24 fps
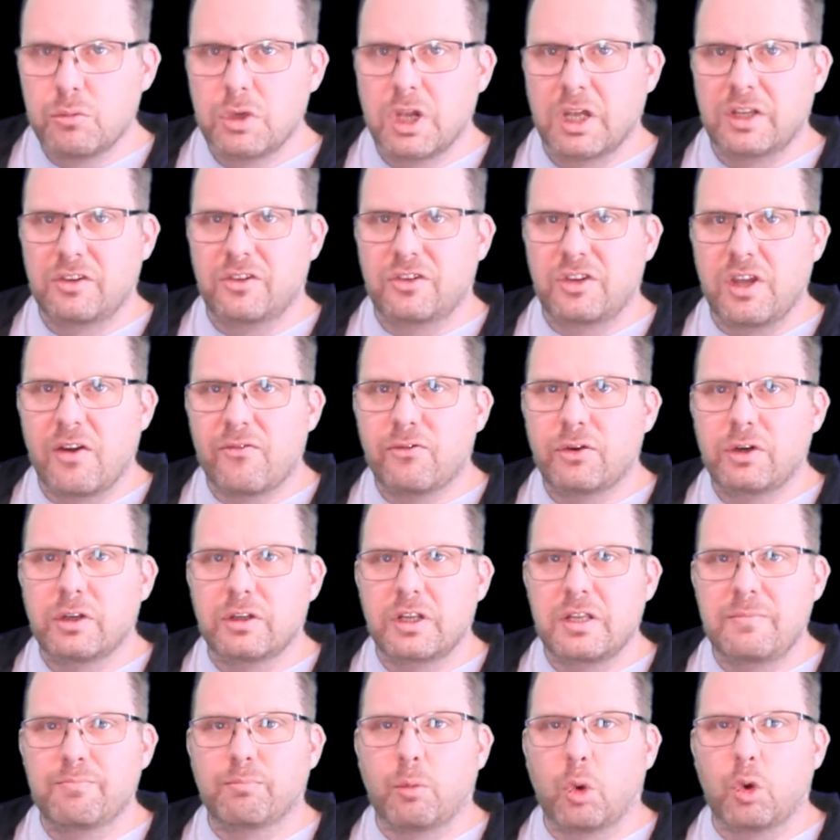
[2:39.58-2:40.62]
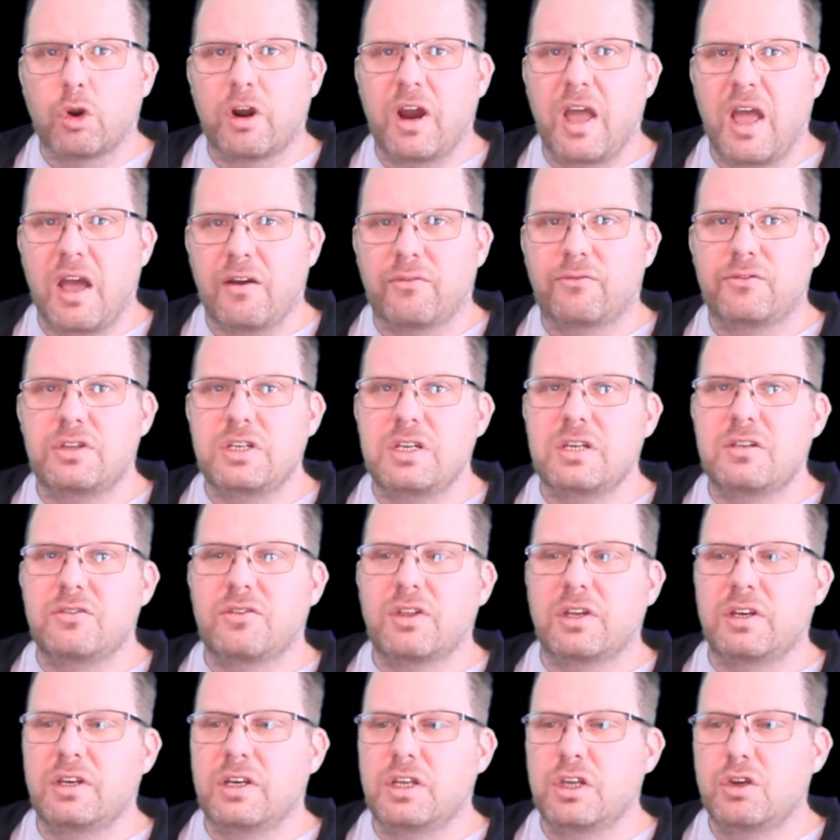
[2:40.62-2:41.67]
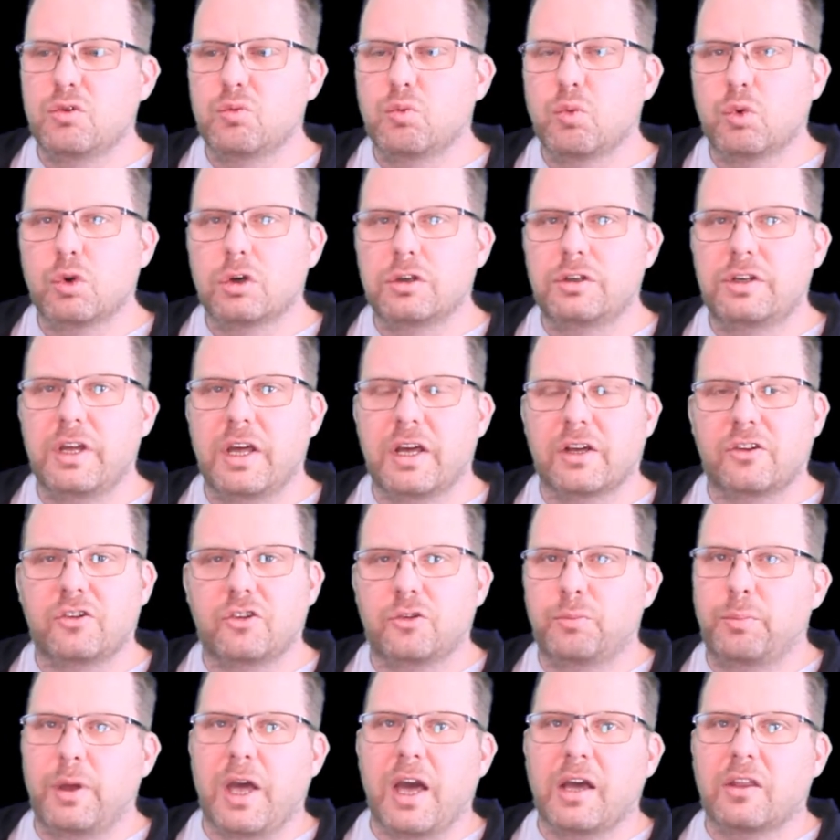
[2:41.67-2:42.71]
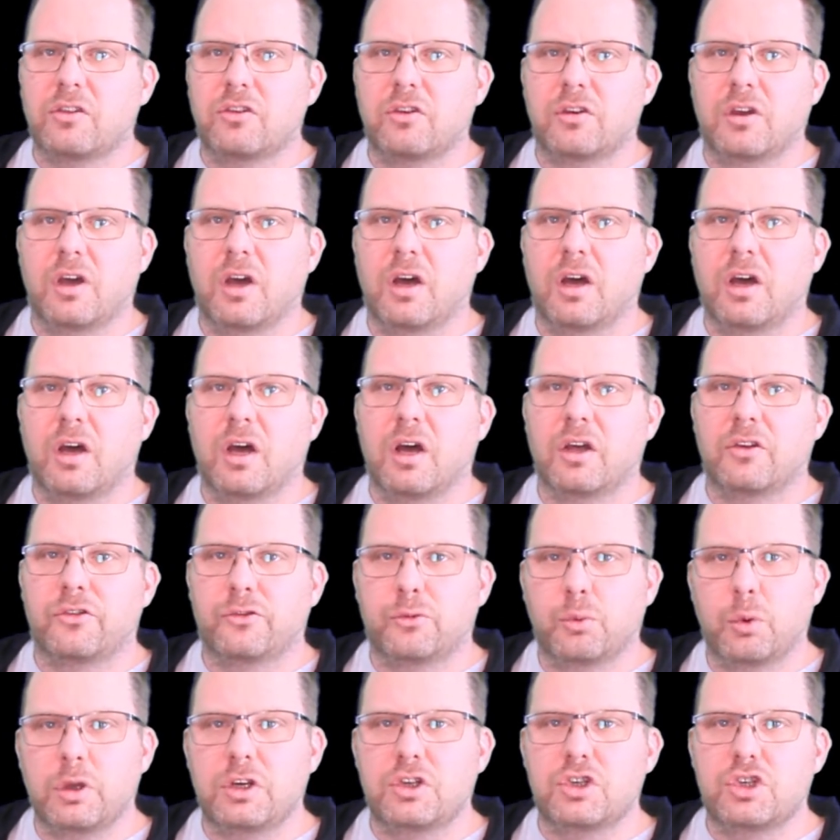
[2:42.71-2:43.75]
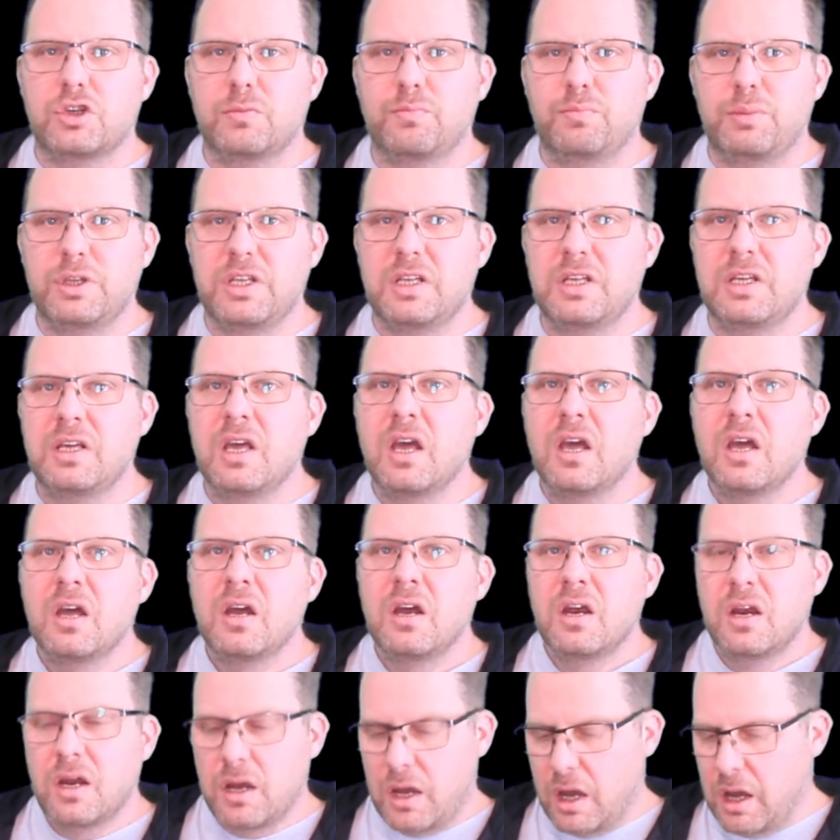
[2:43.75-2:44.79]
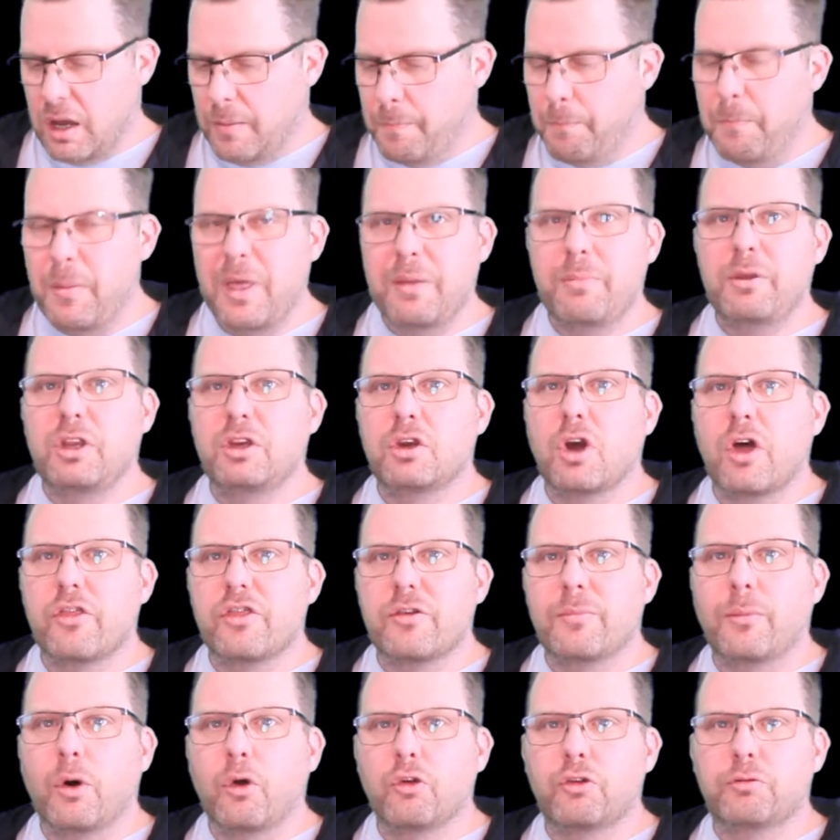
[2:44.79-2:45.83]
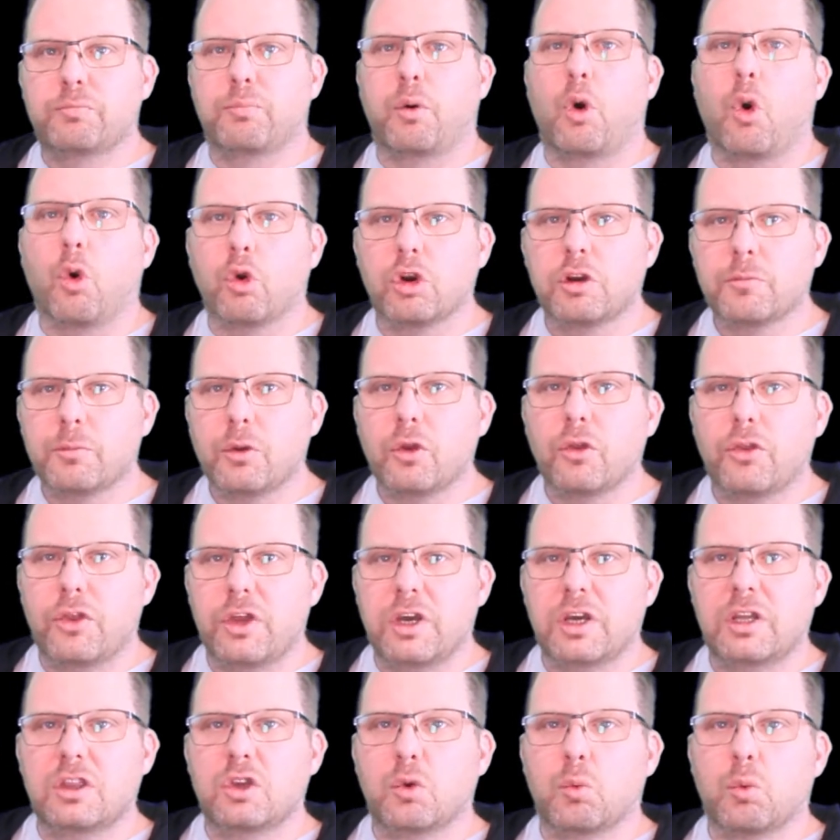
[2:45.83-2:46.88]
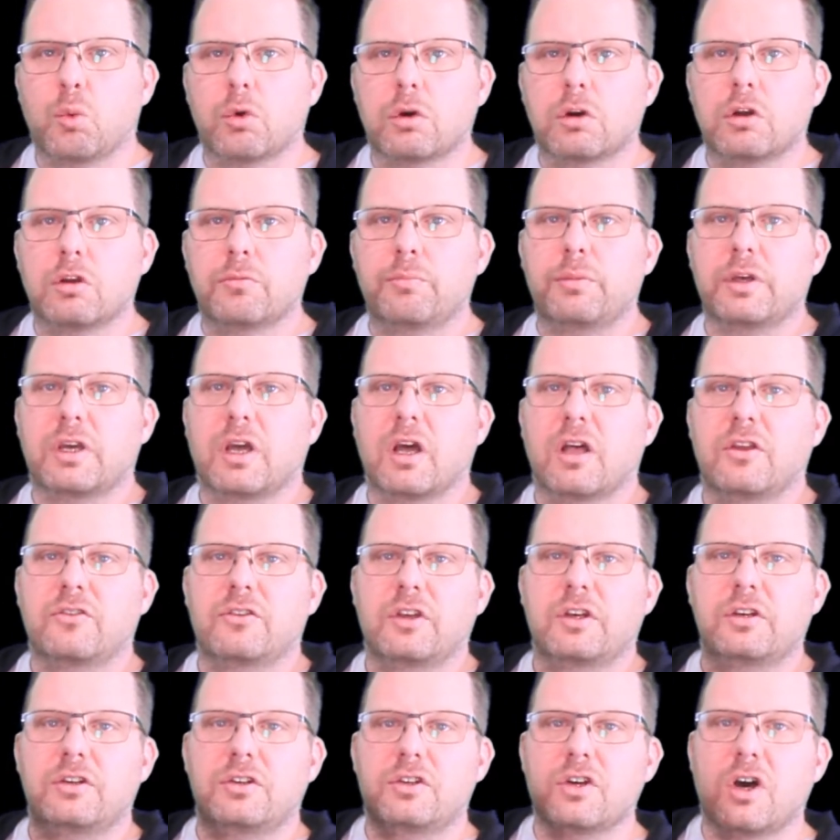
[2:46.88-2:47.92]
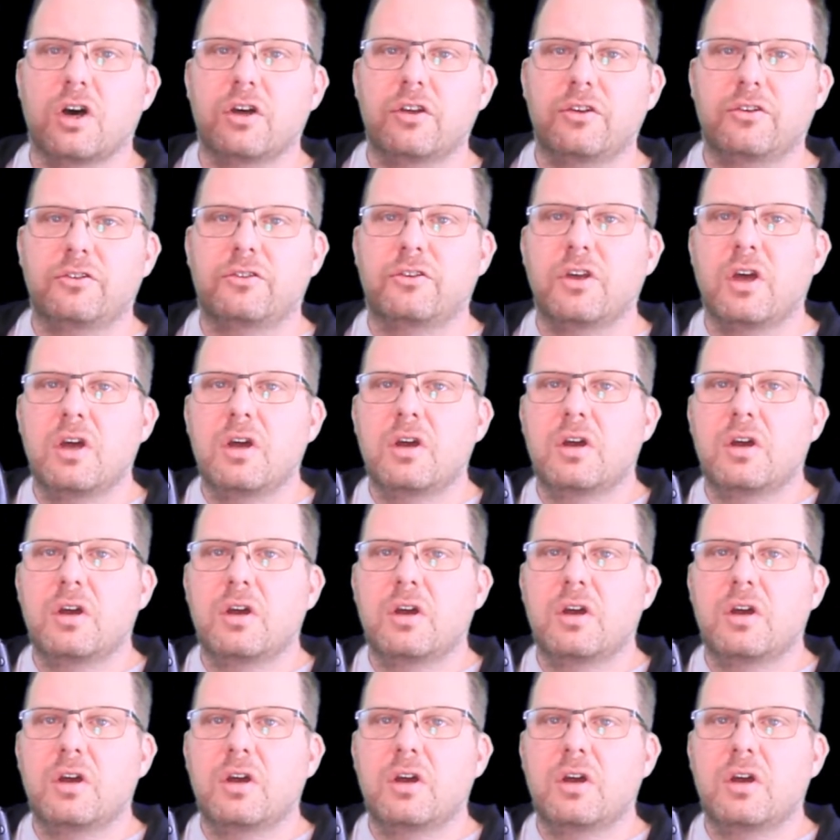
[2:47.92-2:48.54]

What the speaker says: It's definitely more hefty than you would expect a Switch to be. Maybe not the most portable thing in the world because it does